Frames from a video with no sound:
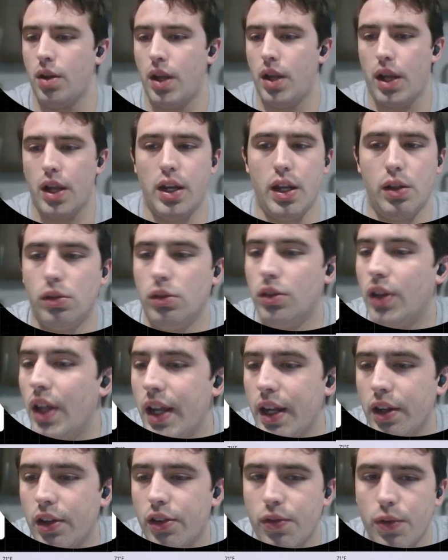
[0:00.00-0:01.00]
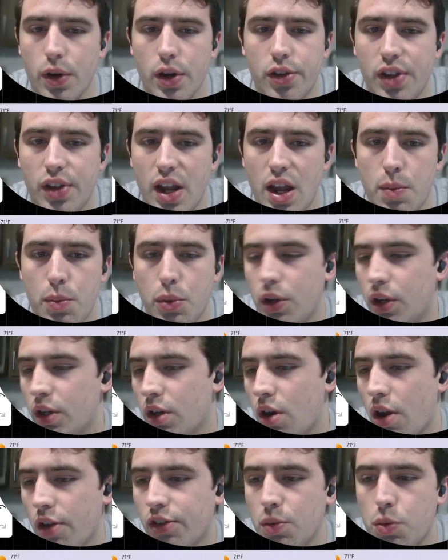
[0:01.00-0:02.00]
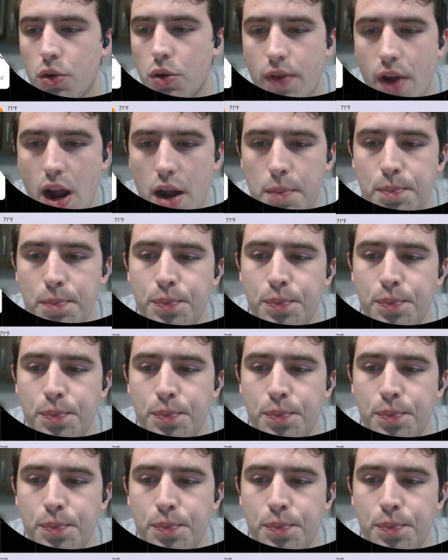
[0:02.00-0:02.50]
any links, for example, you could also provide,